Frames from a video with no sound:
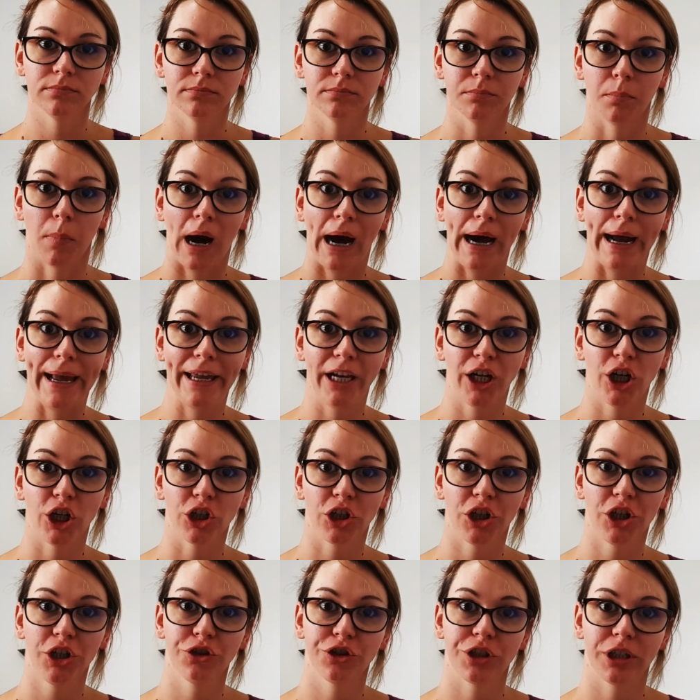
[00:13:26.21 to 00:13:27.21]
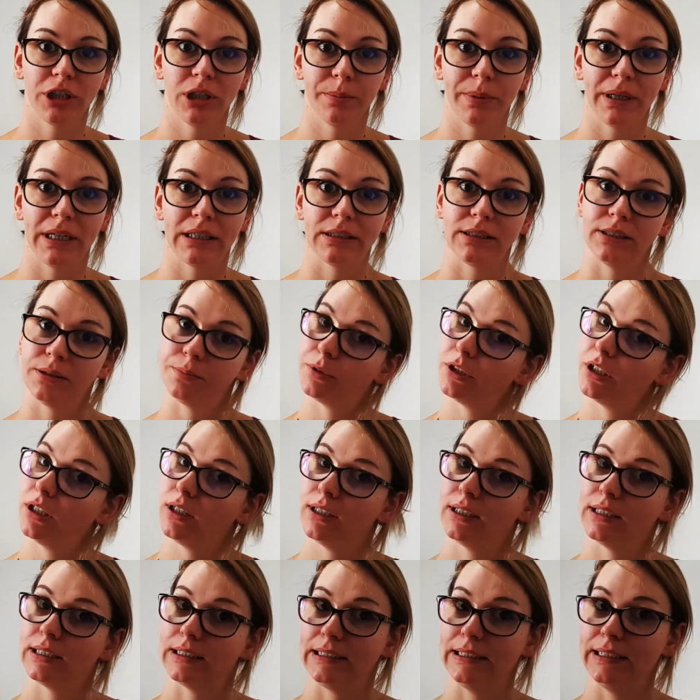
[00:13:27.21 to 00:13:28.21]
My conclusion about this
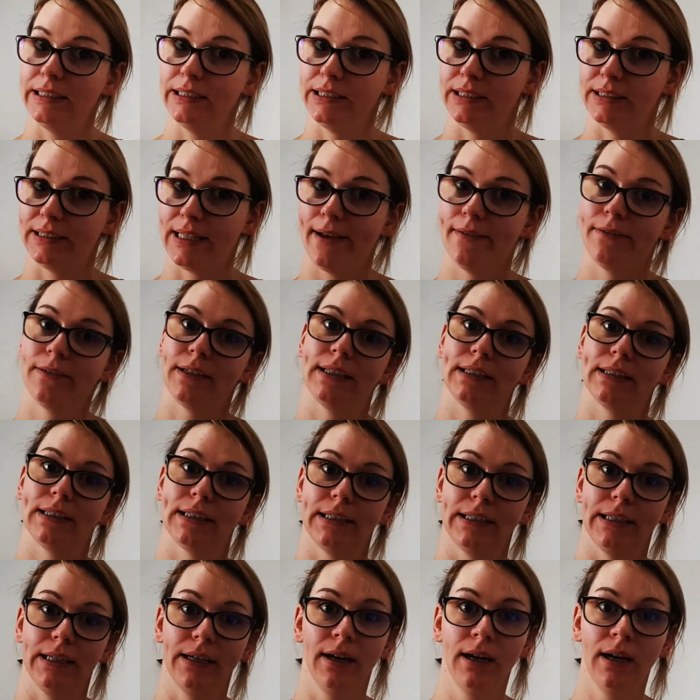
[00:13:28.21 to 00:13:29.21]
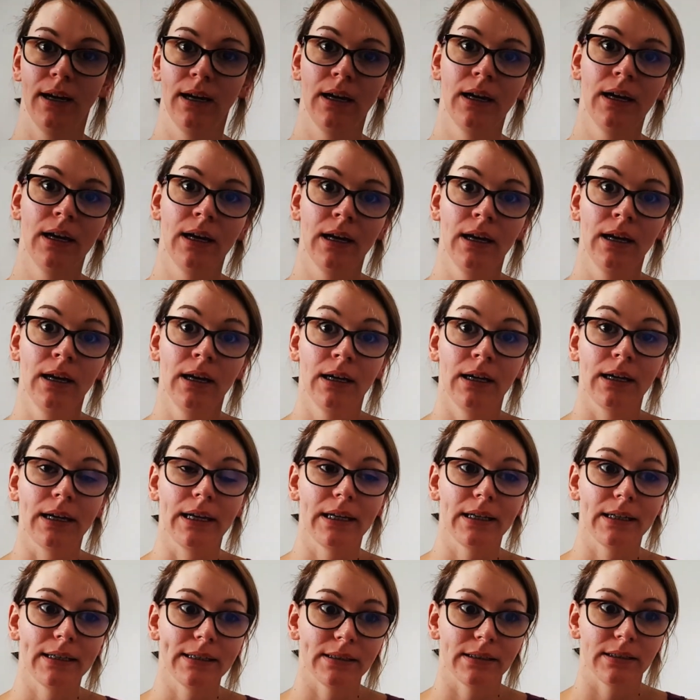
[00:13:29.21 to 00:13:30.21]
product is definitely,
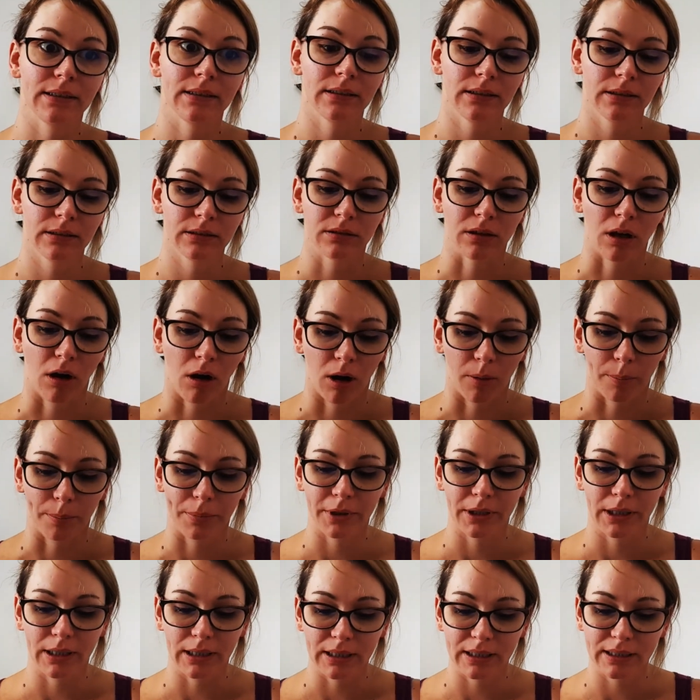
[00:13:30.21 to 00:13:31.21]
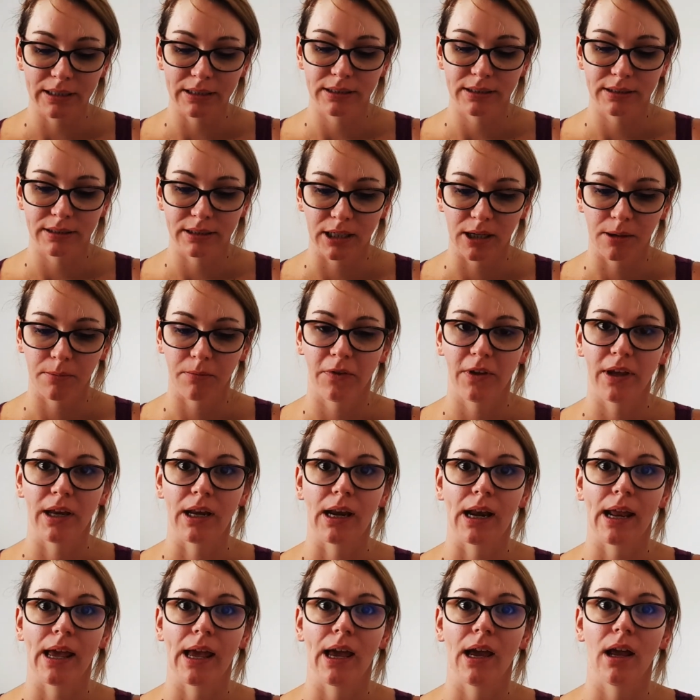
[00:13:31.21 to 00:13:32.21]
it is top. It is
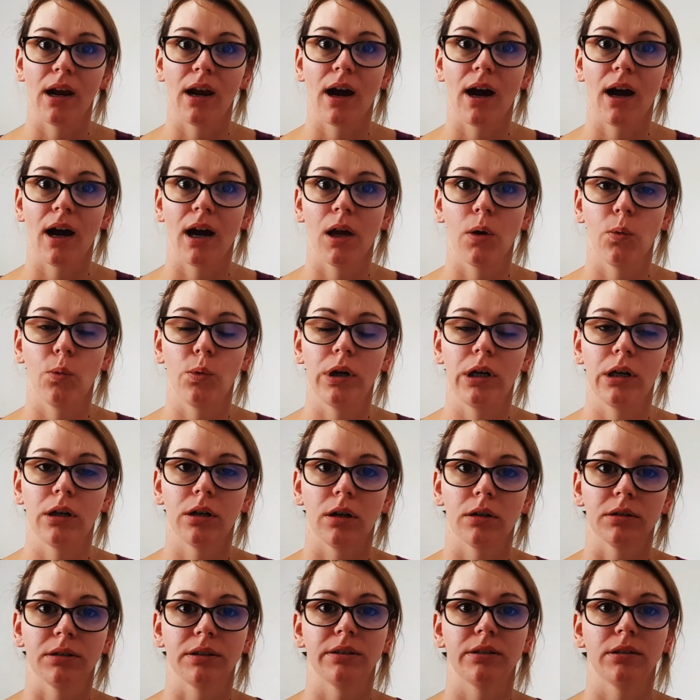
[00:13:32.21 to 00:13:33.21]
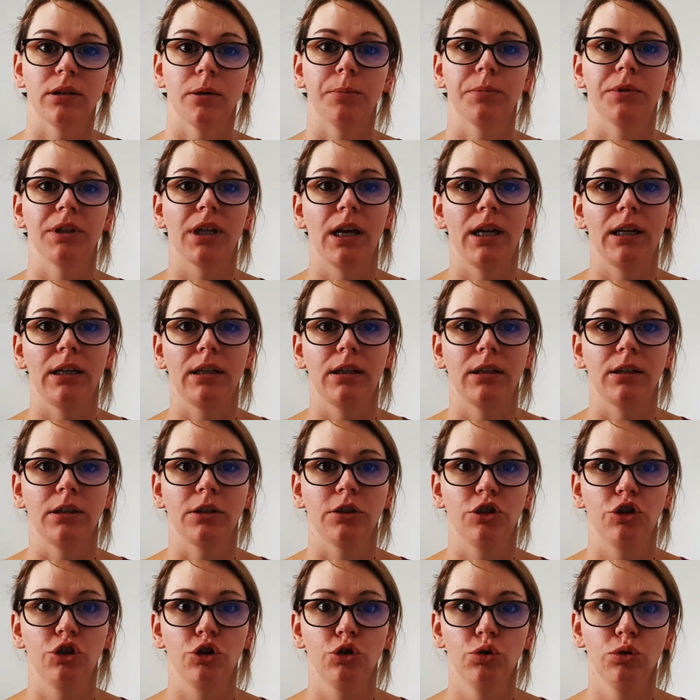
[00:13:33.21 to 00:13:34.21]
something that I will not stop taking
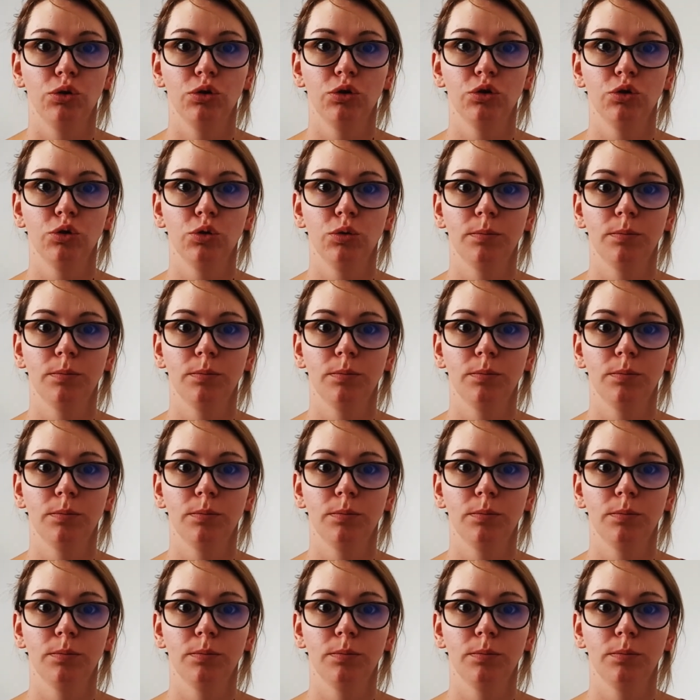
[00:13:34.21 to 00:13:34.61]
soon,